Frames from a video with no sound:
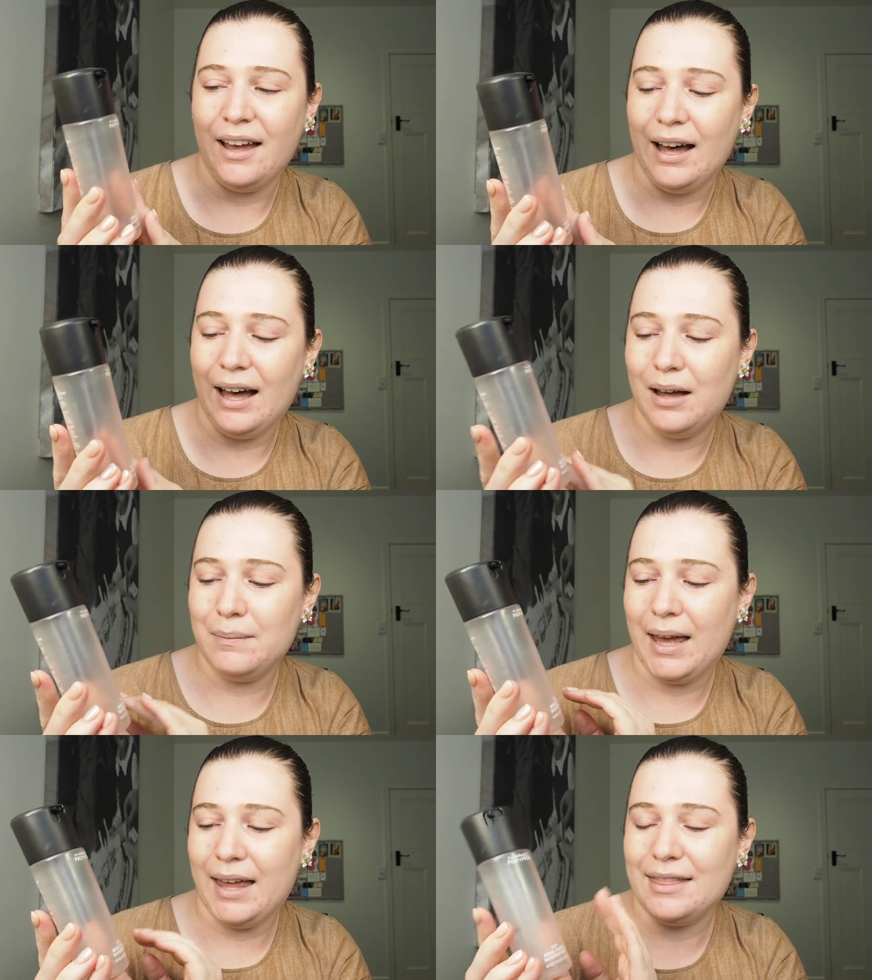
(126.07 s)

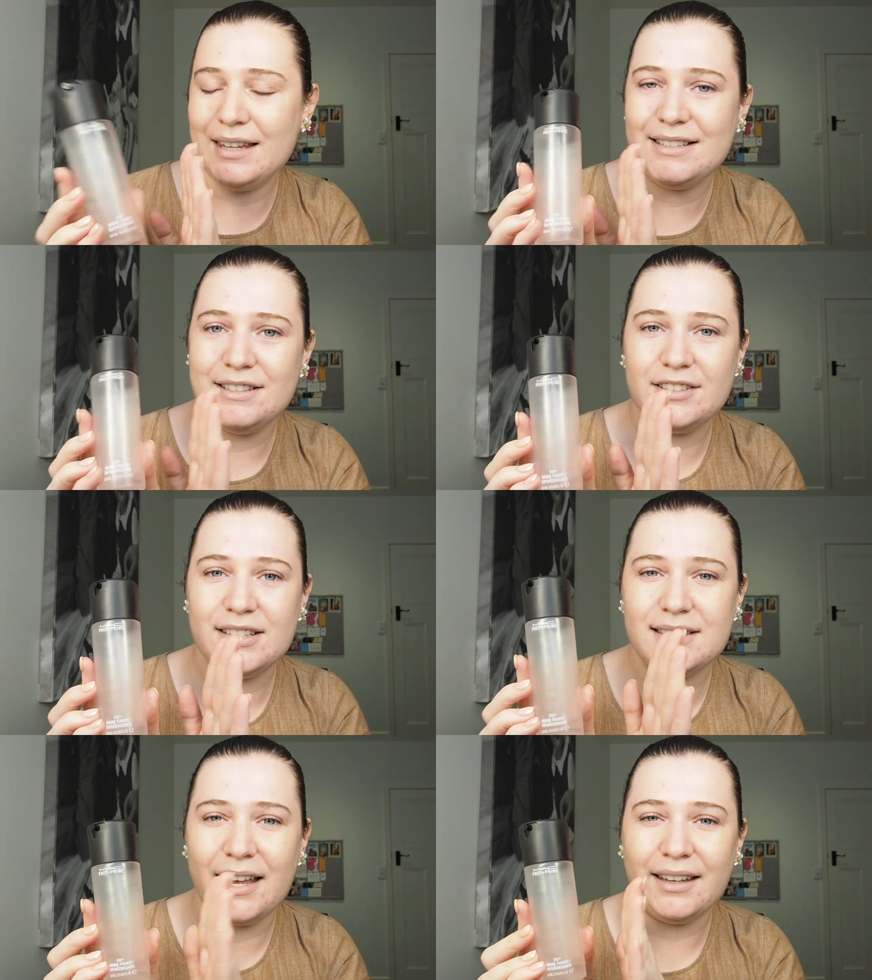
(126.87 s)
and this is
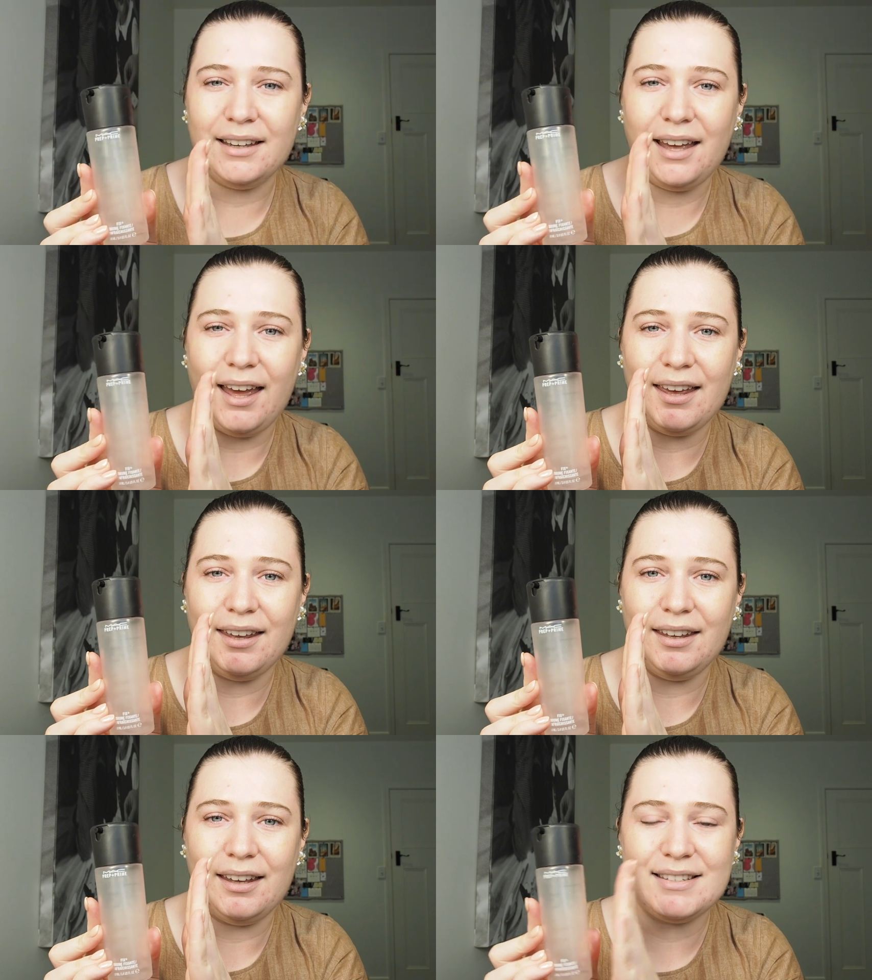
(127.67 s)
just like
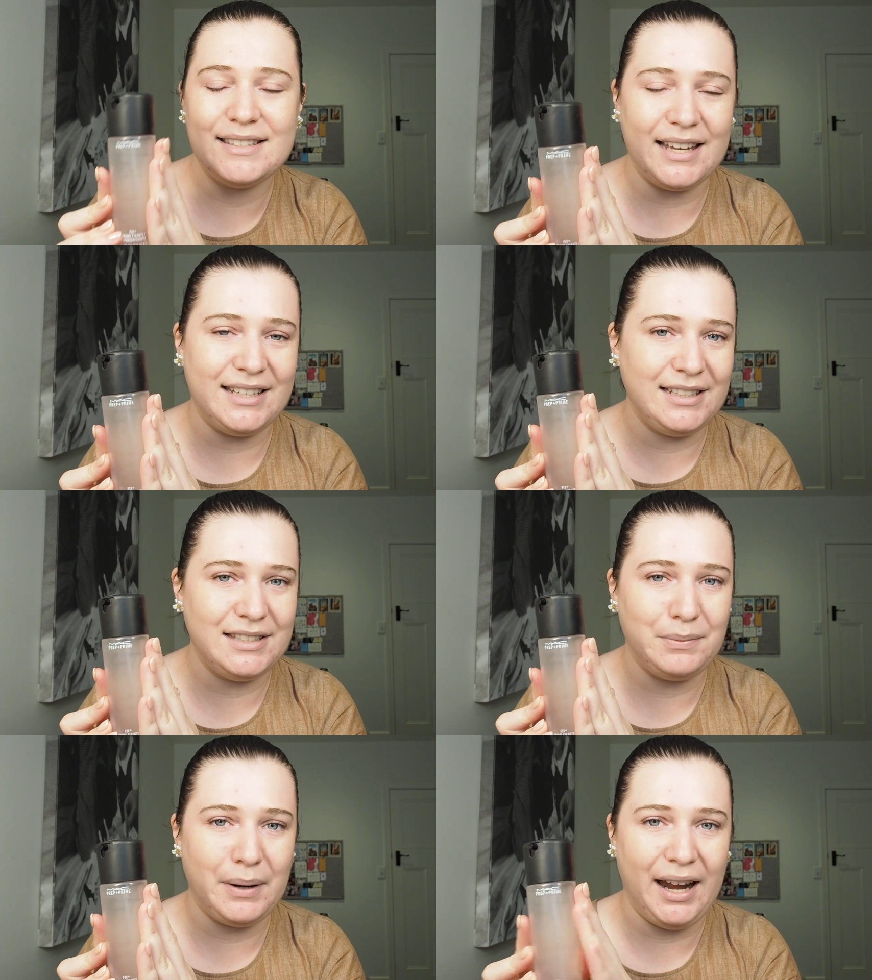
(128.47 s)
a setting
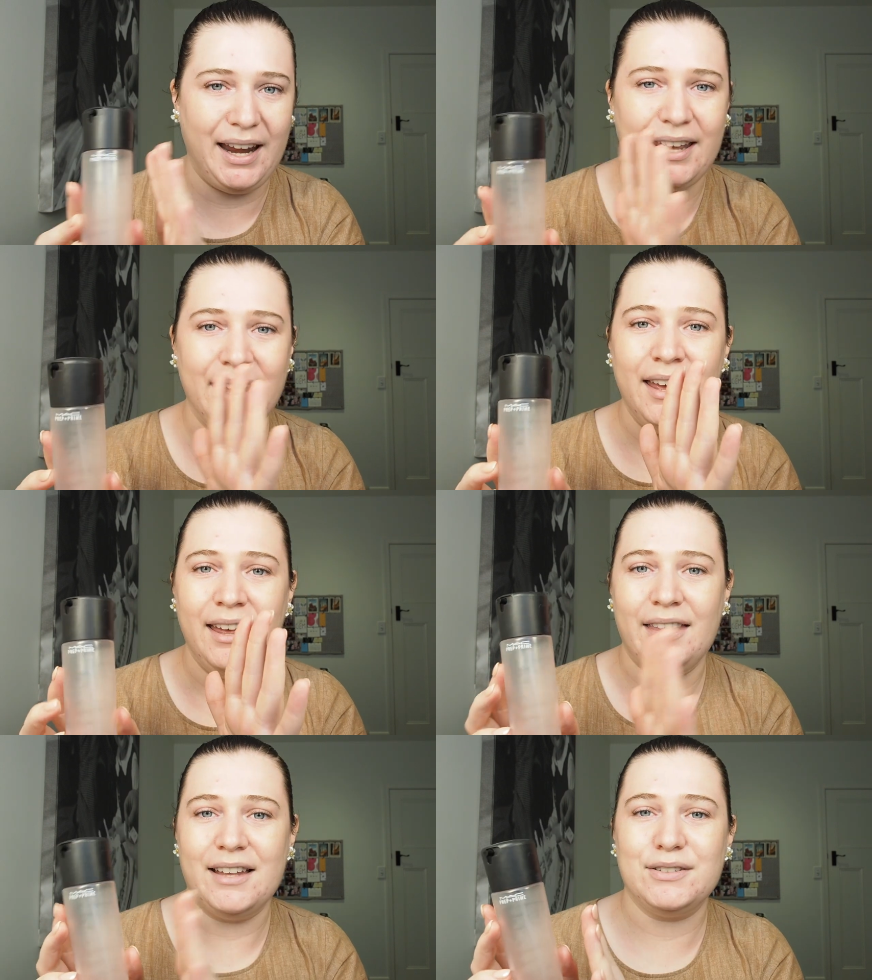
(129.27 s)
spray
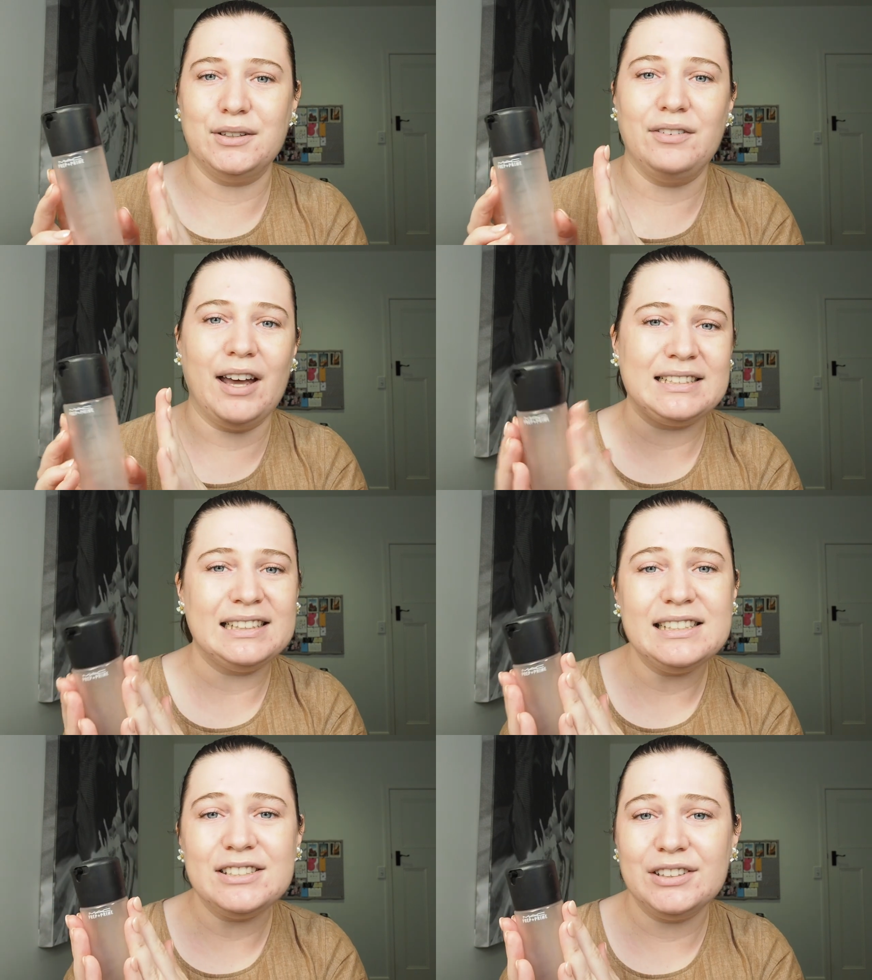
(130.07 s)
that sort of has
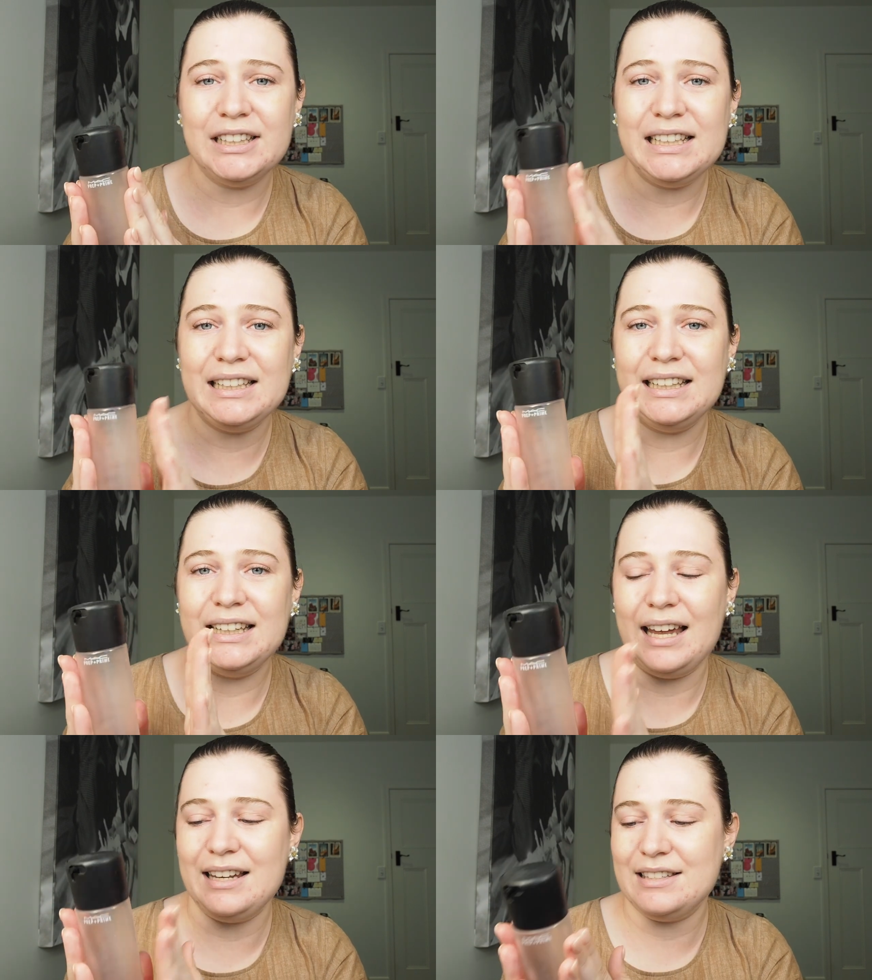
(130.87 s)
glycerin in it,
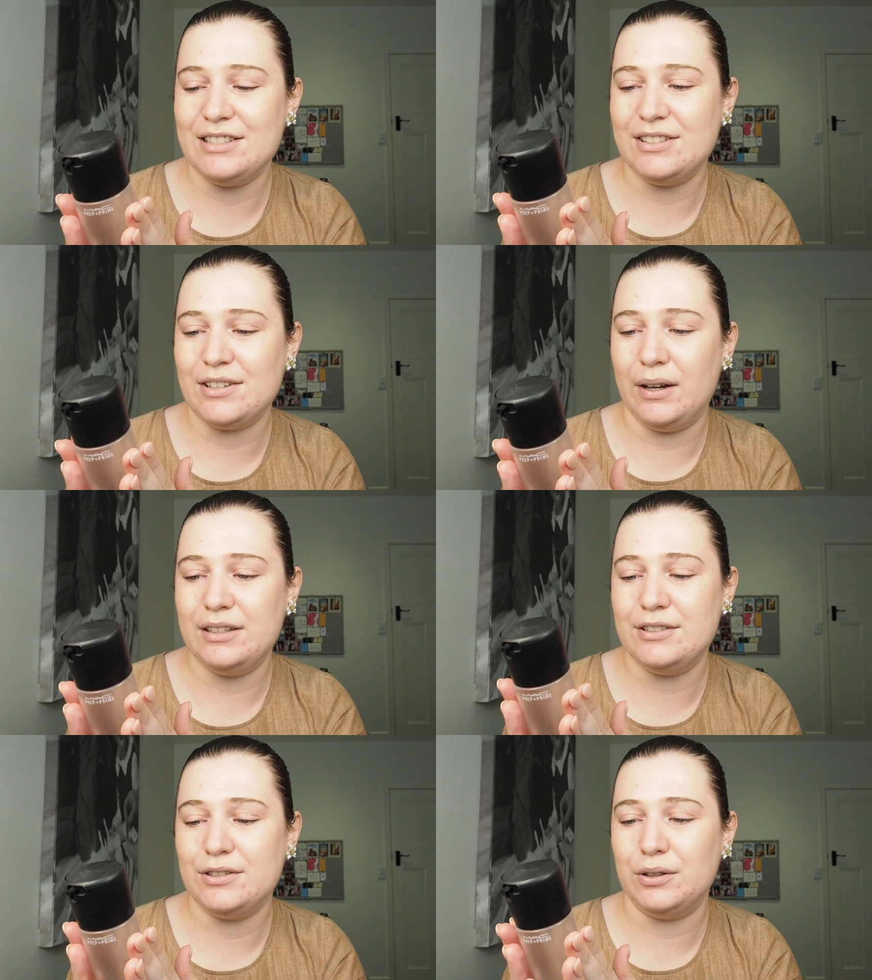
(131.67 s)
and it's just going
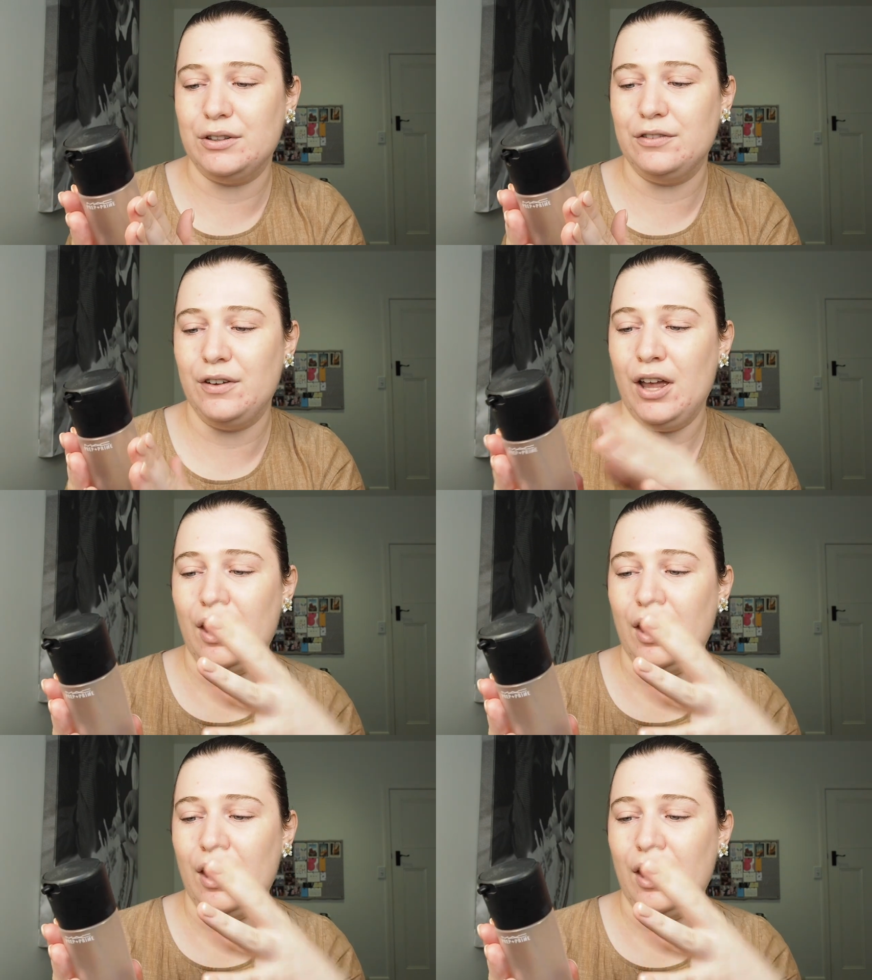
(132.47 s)
to sort of